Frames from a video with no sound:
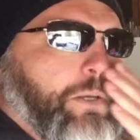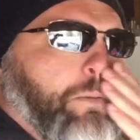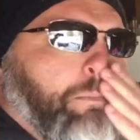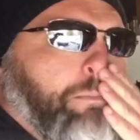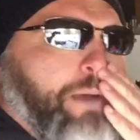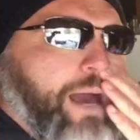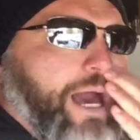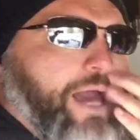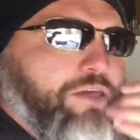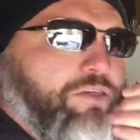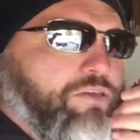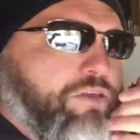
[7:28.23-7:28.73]

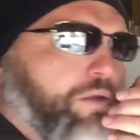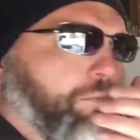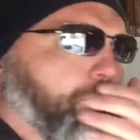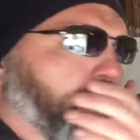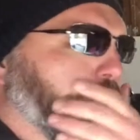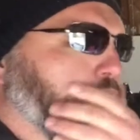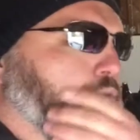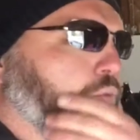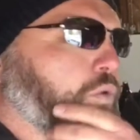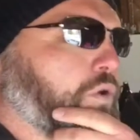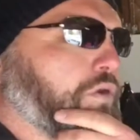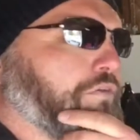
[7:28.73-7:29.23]
mash
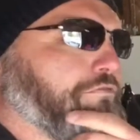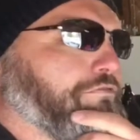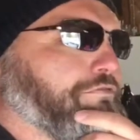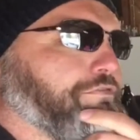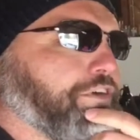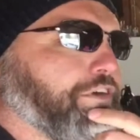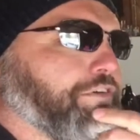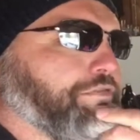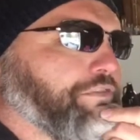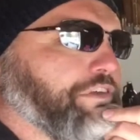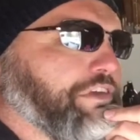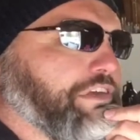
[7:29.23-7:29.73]
temperature
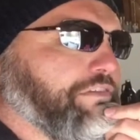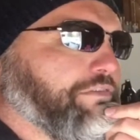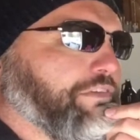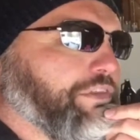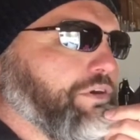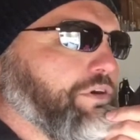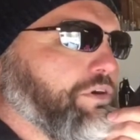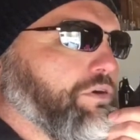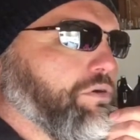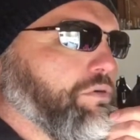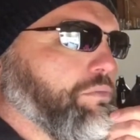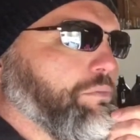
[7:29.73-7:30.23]
150, even
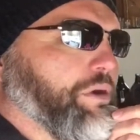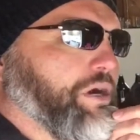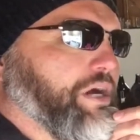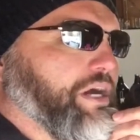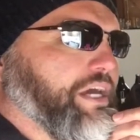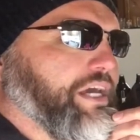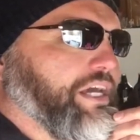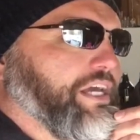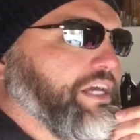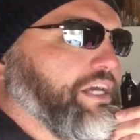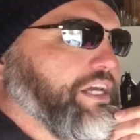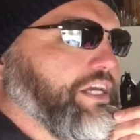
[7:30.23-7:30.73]
though
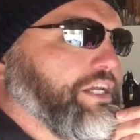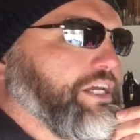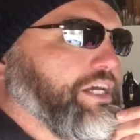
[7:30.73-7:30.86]
my